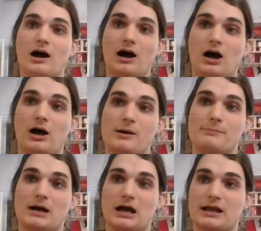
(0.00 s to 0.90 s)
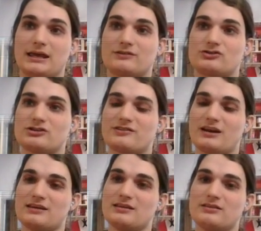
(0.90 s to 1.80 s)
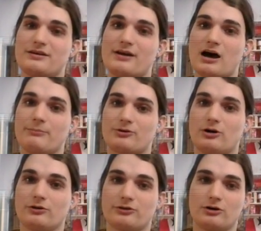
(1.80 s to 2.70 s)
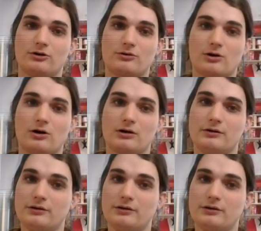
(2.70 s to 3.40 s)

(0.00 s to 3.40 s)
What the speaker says: It's just that I think the knobs are all turned wrong.